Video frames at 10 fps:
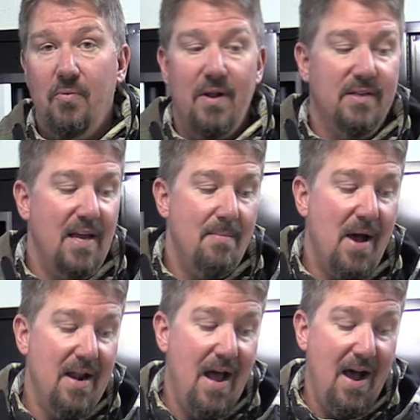Runtime
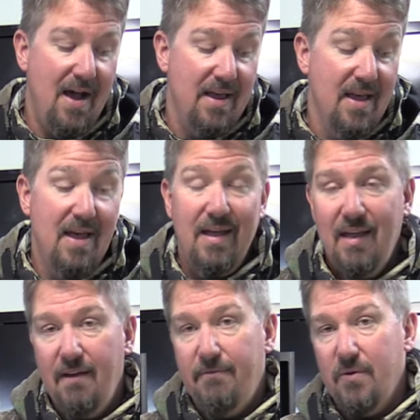on high,
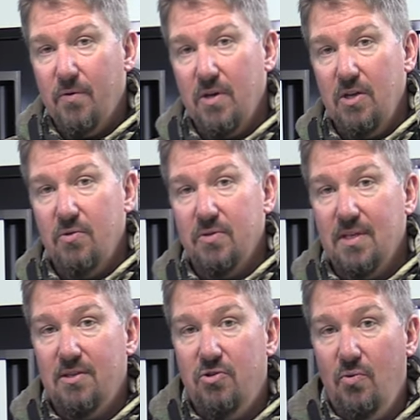if you were to use
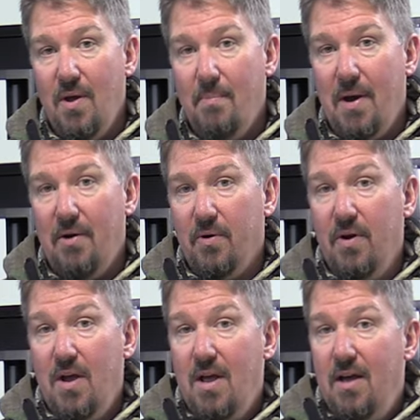this two amp hour